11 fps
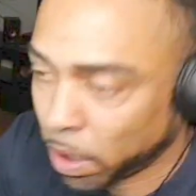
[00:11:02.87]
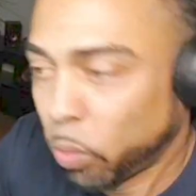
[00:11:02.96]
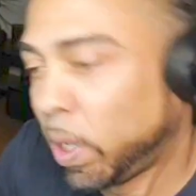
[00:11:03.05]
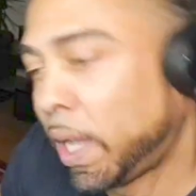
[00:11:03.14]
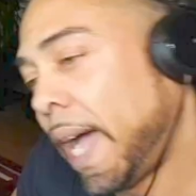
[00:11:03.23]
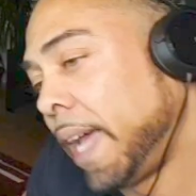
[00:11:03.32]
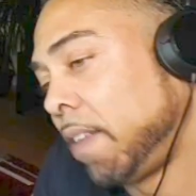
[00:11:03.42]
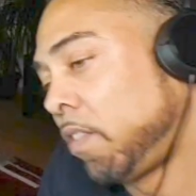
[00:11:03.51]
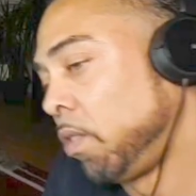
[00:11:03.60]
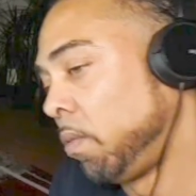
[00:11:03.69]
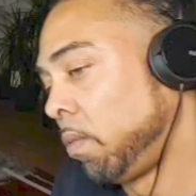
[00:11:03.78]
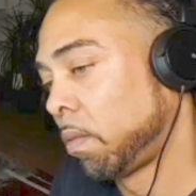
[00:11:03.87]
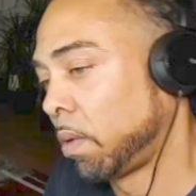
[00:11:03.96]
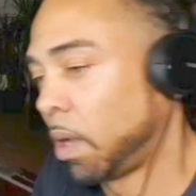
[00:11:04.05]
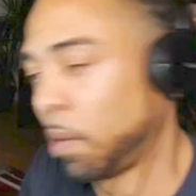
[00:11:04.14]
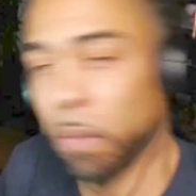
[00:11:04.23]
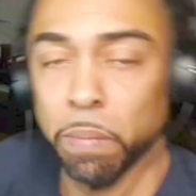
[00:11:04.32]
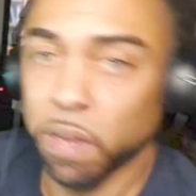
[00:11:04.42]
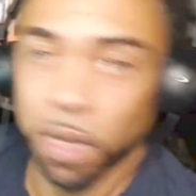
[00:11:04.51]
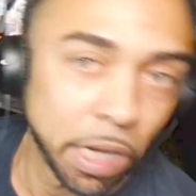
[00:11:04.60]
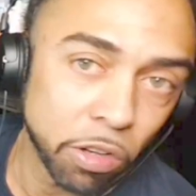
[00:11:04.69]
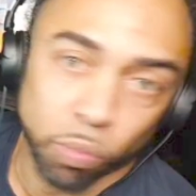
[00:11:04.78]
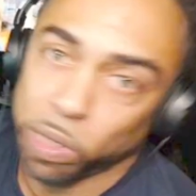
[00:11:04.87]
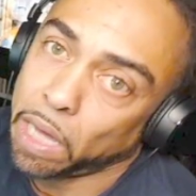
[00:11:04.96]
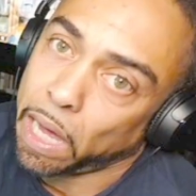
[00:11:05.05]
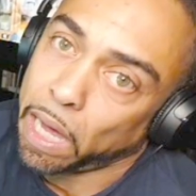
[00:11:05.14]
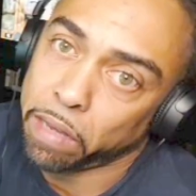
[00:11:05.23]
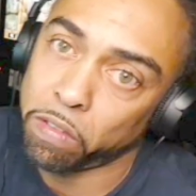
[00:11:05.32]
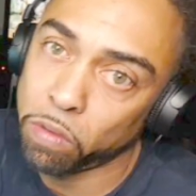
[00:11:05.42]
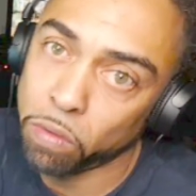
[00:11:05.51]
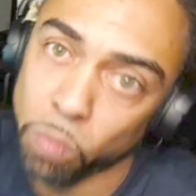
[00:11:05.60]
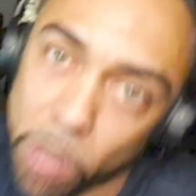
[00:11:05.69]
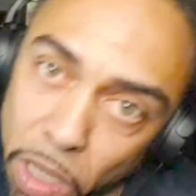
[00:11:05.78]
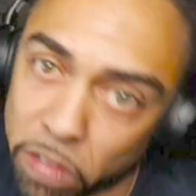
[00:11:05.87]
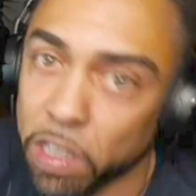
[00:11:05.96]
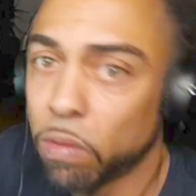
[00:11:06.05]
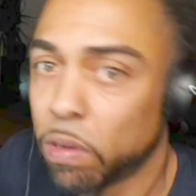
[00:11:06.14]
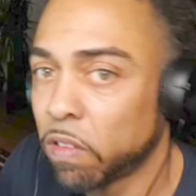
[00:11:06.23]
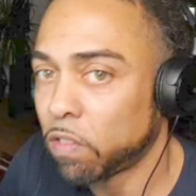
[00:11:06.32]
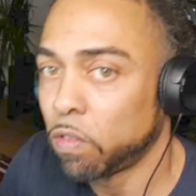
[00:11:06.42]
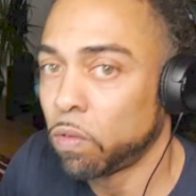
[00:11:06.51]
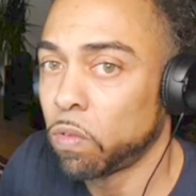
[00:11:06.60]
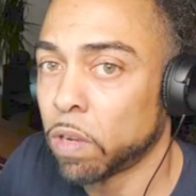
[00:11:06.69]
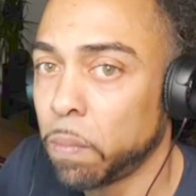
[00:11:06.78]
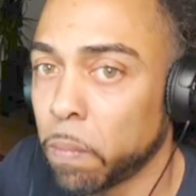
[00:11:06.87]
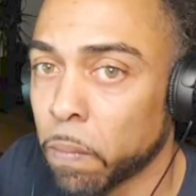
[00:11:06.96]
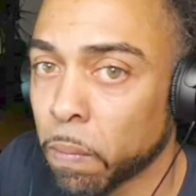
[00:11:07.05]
We got issues. I'm saying that we got issues. We got serious issues, yeah?